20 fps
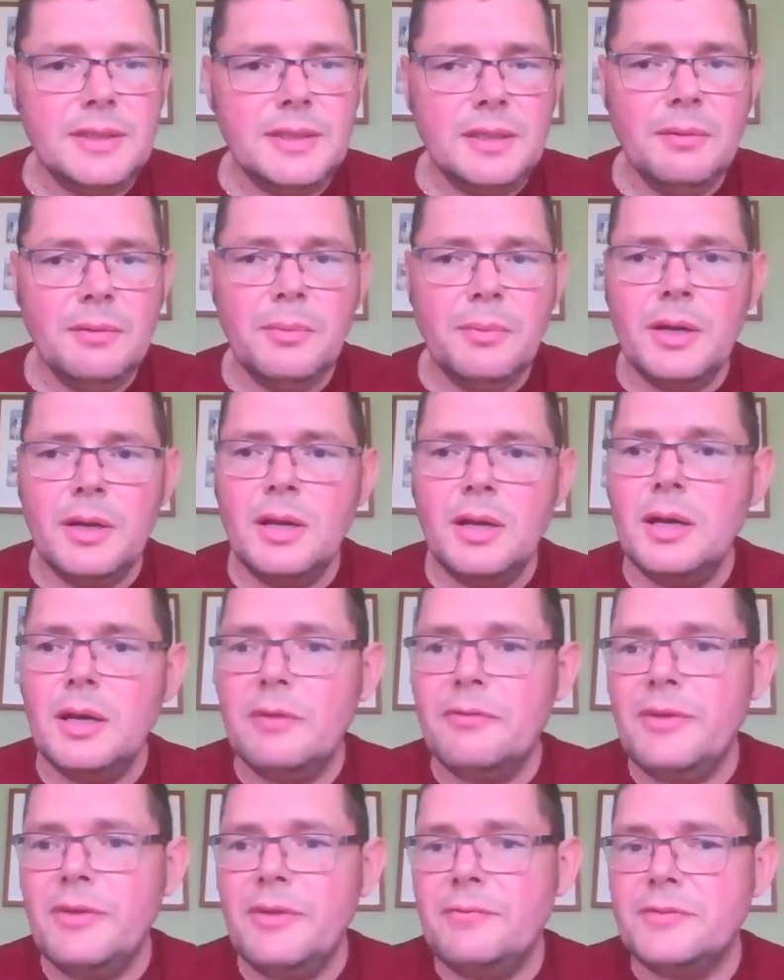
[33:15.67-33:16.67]
a lot of
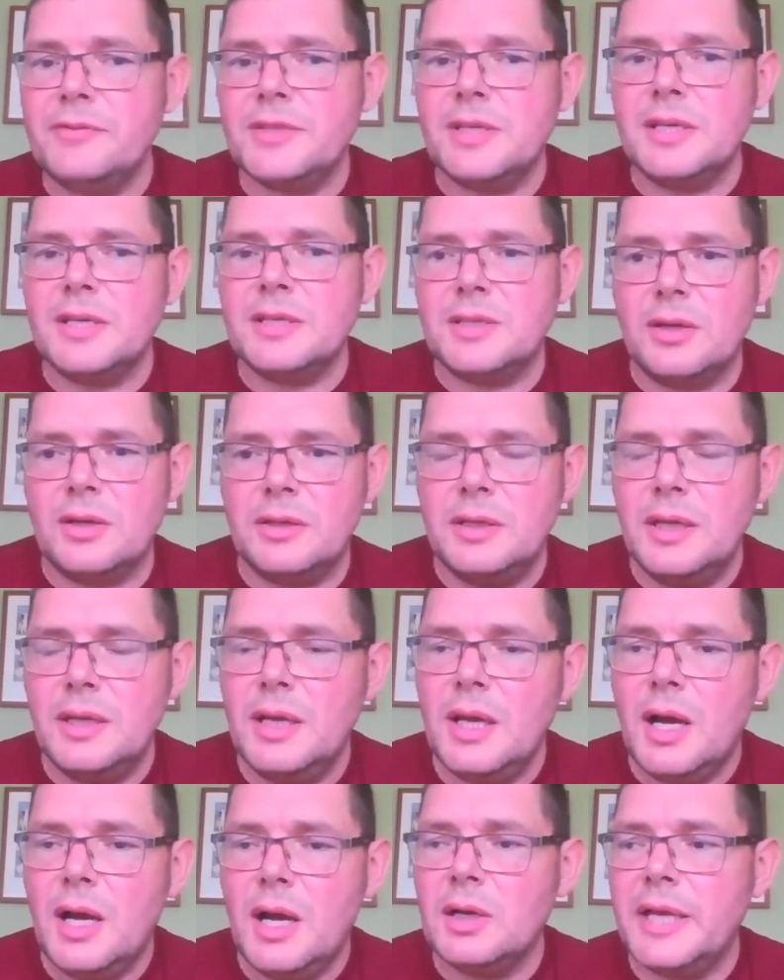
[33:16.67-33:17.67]
emphasis on
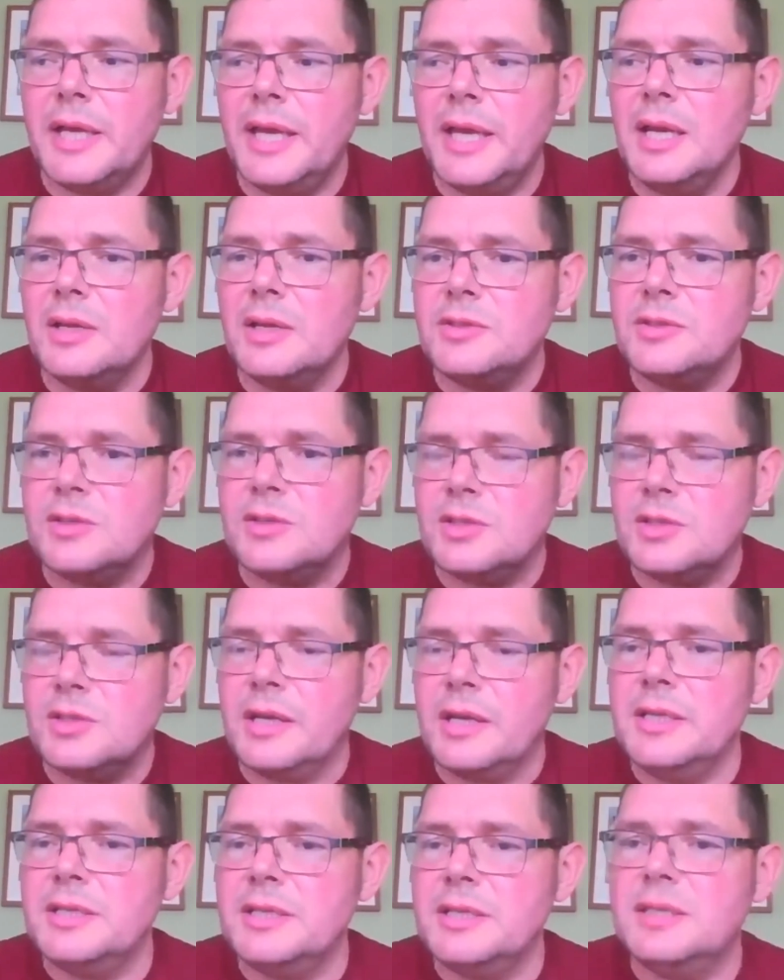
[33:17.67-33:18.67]
kilos of
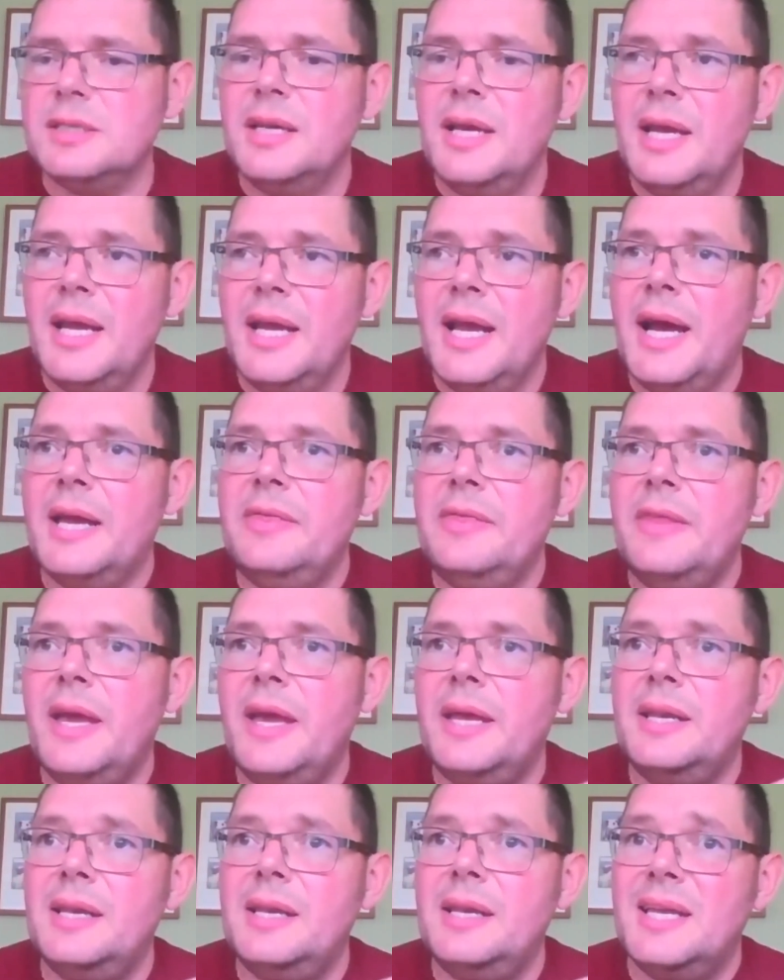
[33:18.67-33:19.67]
solids. And
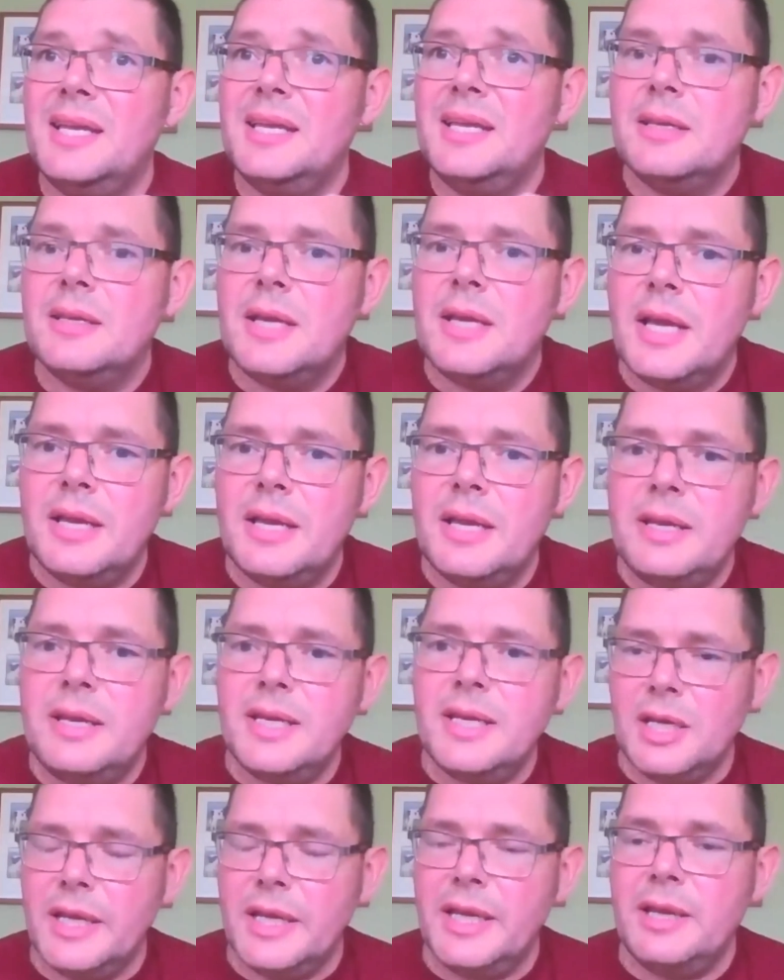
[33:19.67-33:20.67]
then
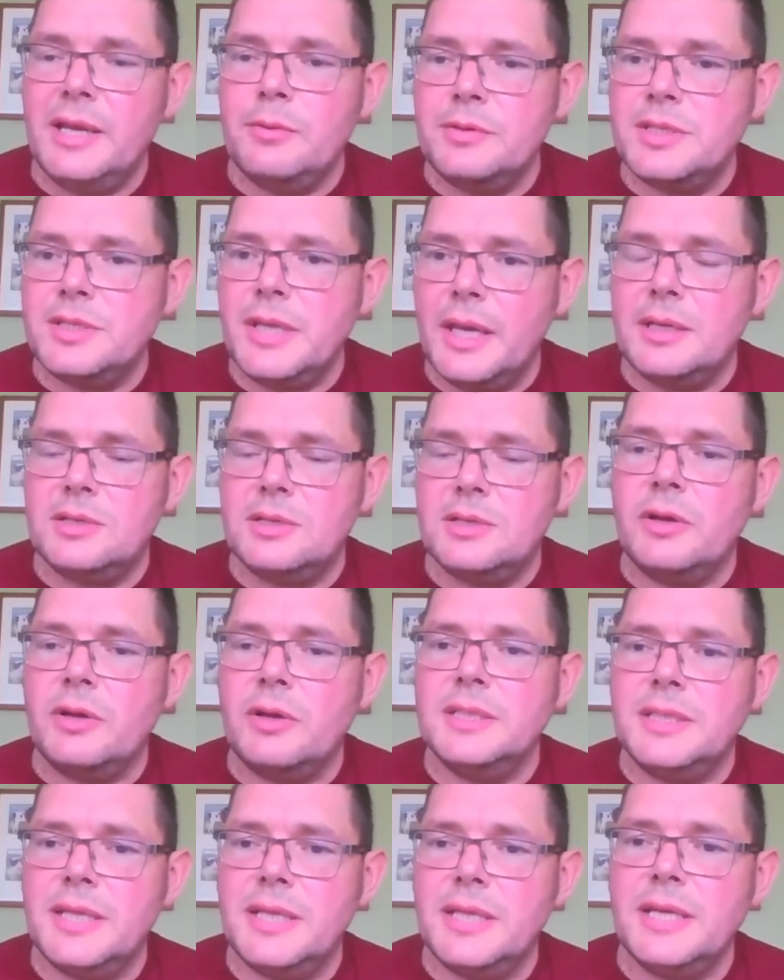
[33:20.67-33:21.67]
initially it was
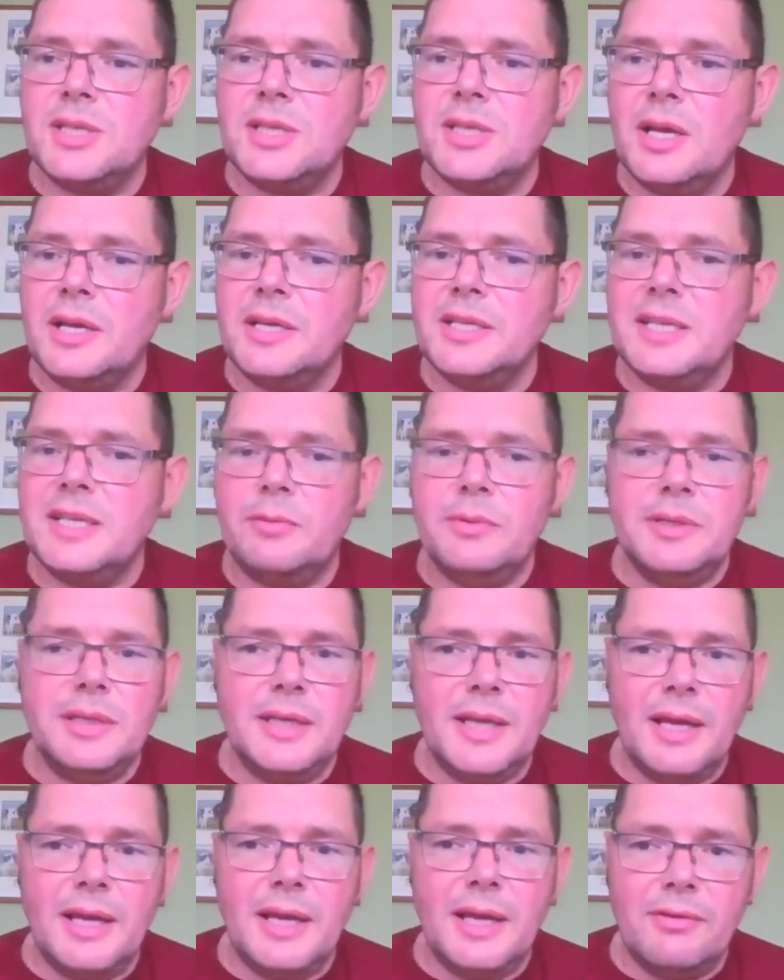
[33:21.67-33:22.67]
trying to take size out. We
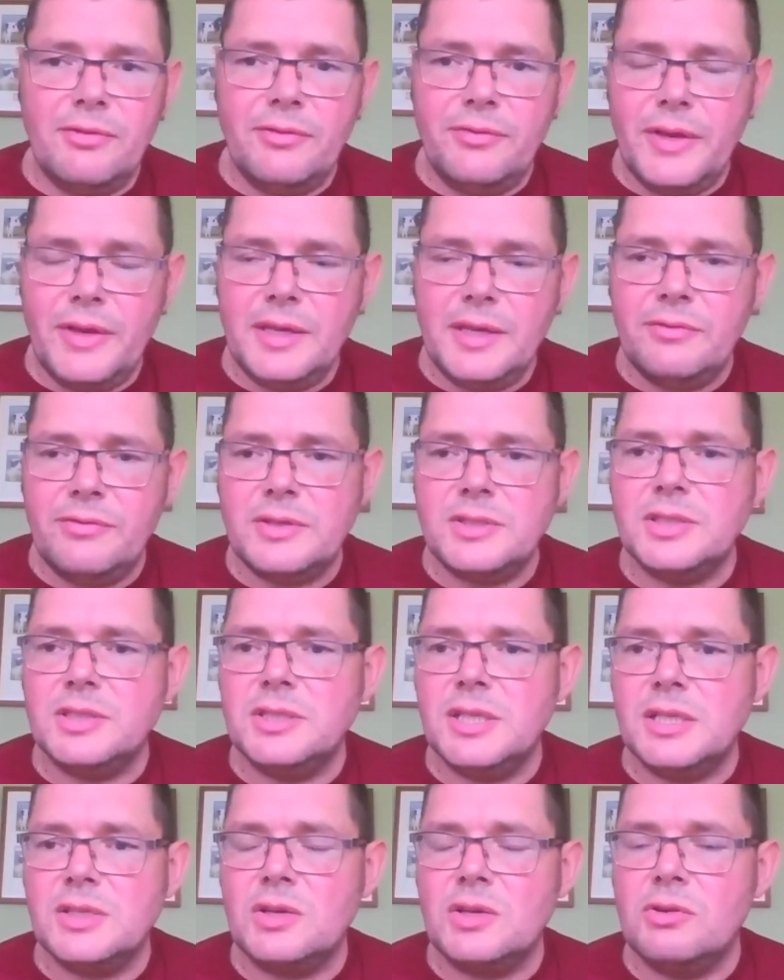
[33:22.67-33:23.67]
didn't have a feed efficiency
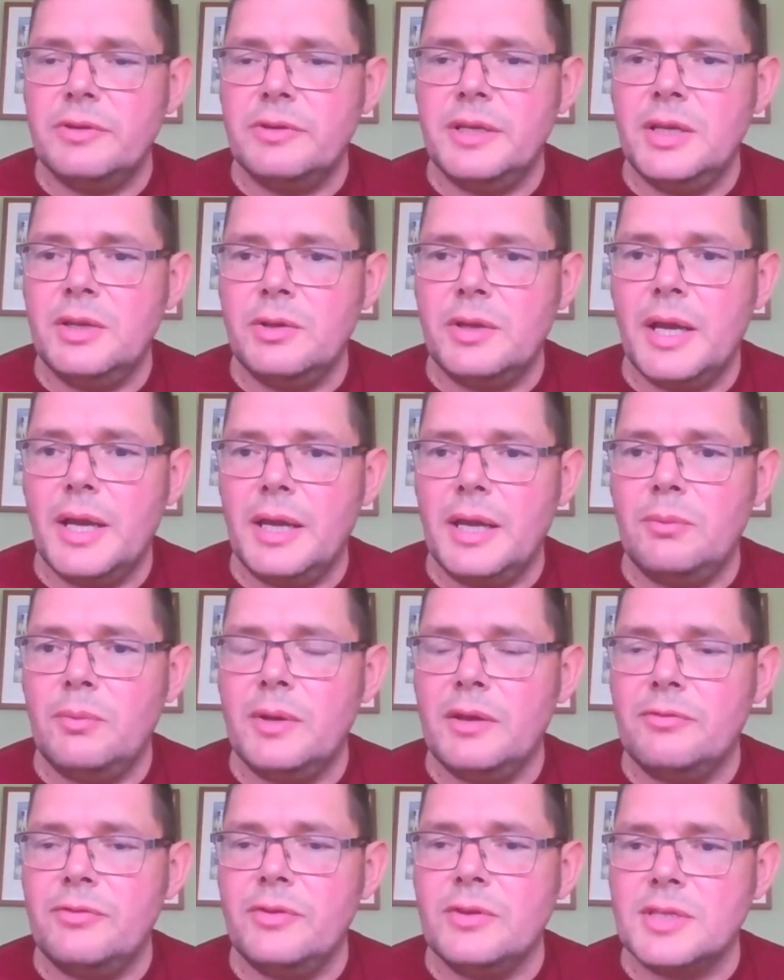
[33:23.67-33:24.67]
score in the UK
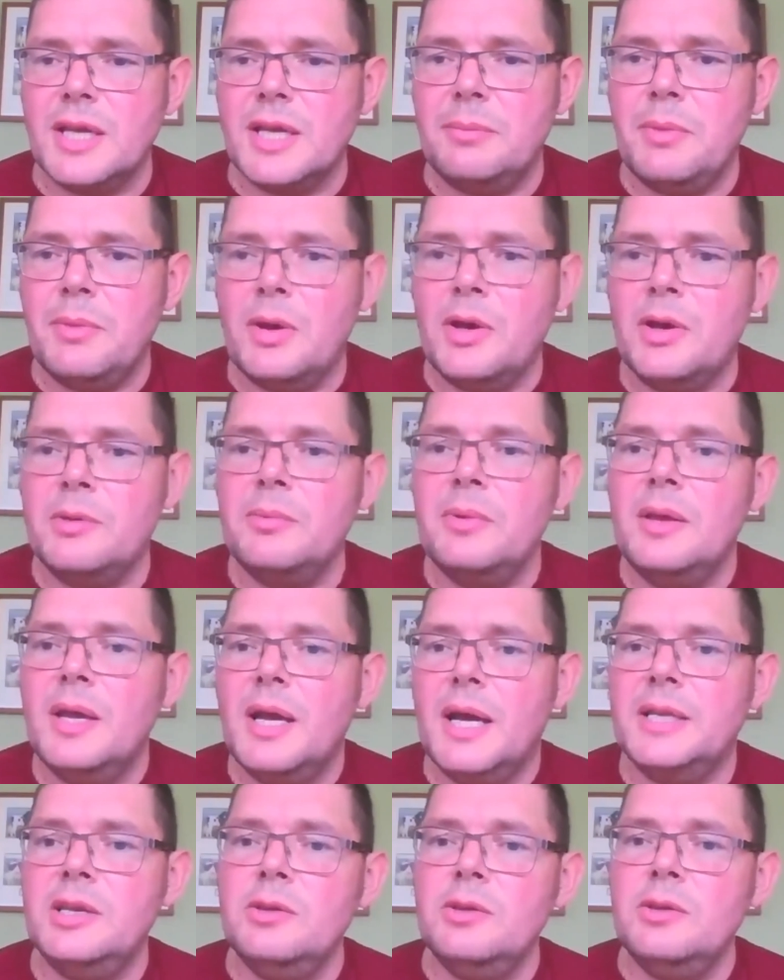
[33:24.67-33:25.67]
when I first came home.
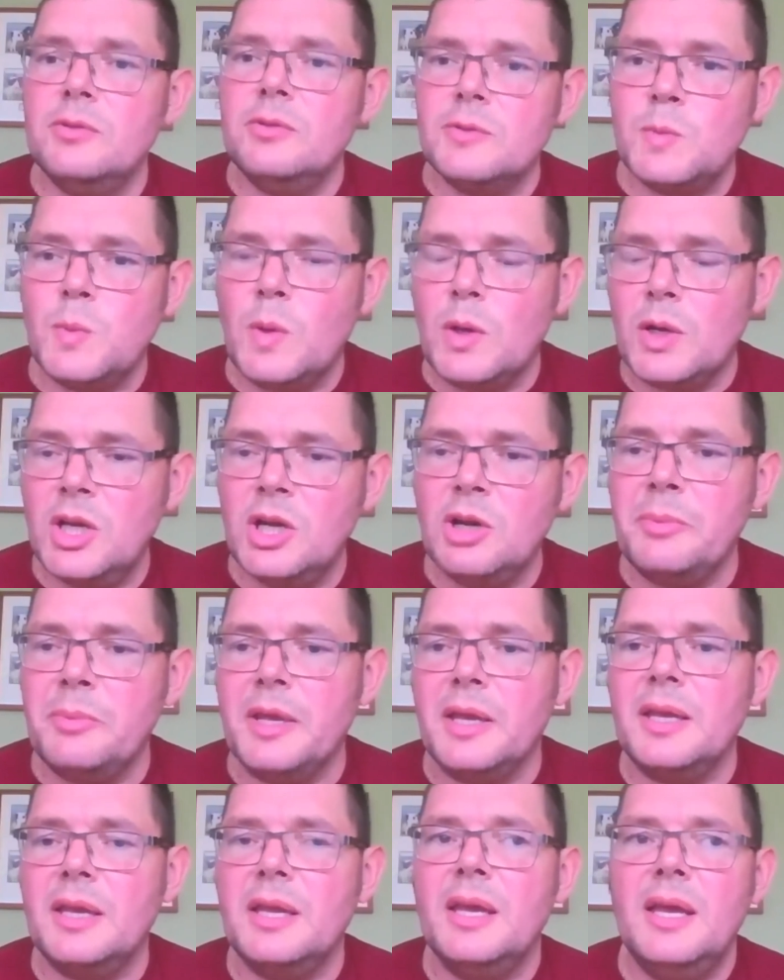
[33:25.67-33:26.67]
I knew there was one
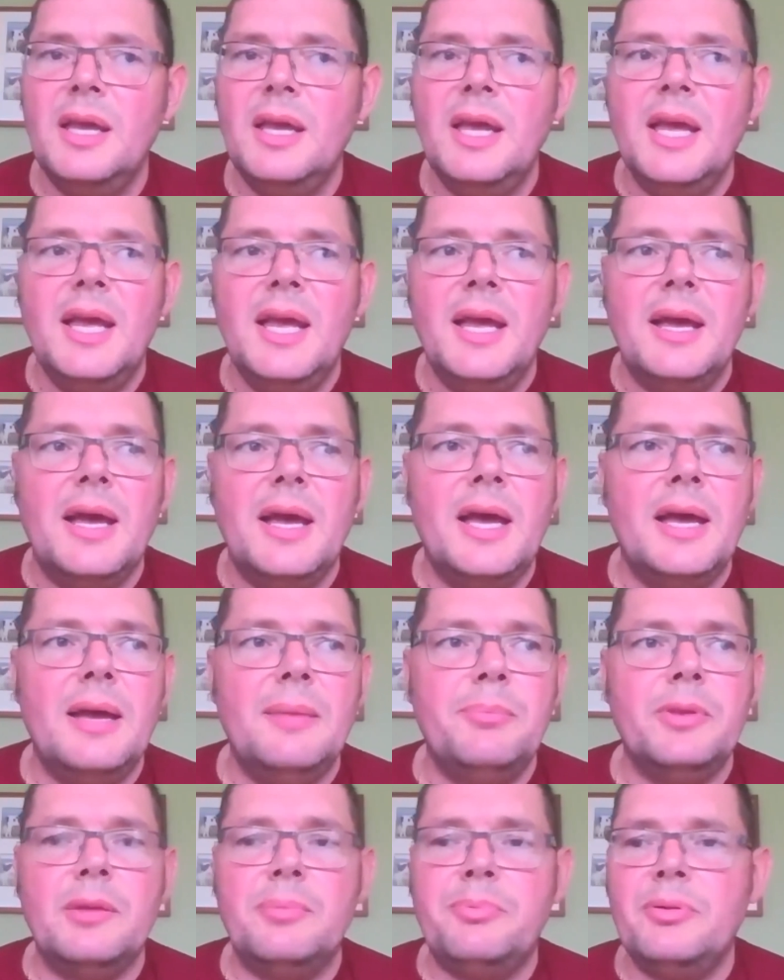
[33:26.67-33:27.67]
coming,
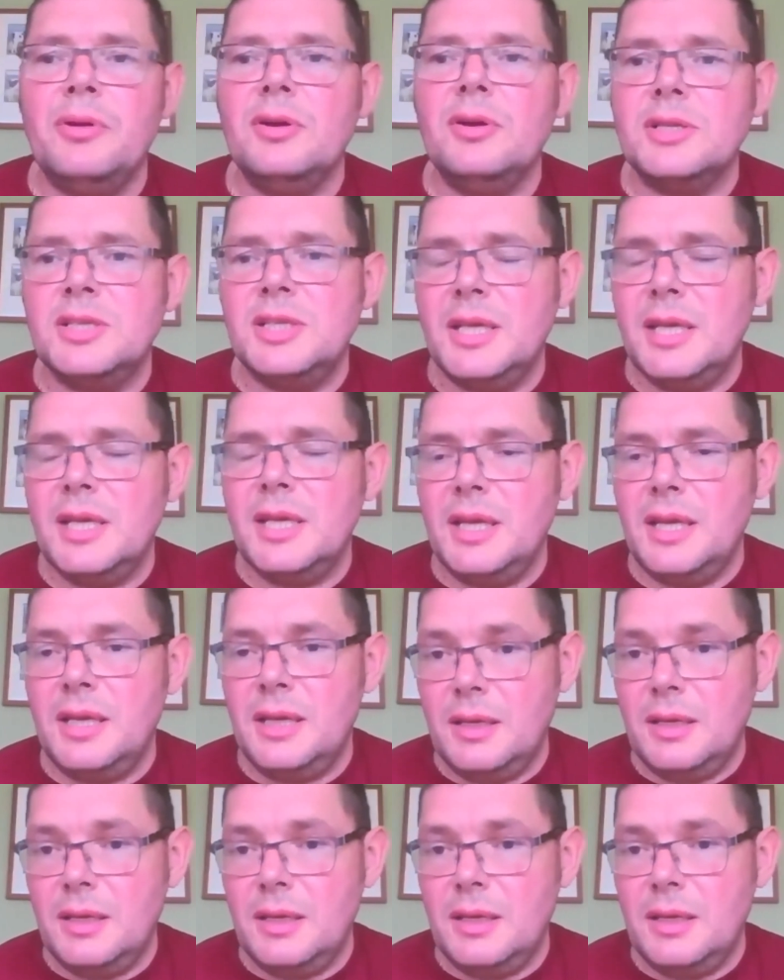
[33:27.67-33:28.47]
but the proxy